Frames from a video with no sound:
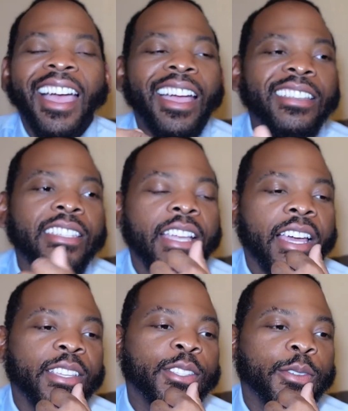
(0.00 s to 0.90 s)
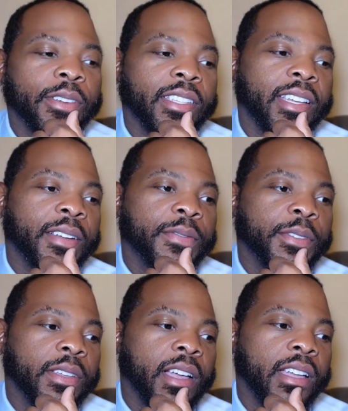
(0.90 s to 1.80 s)
I actually got a story time for
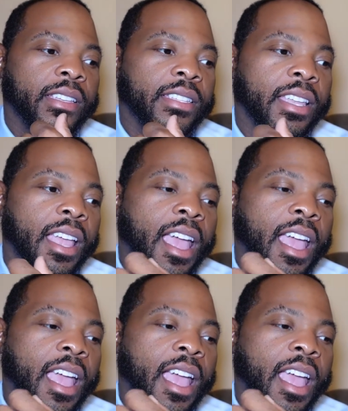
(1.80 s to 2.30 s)
you guys.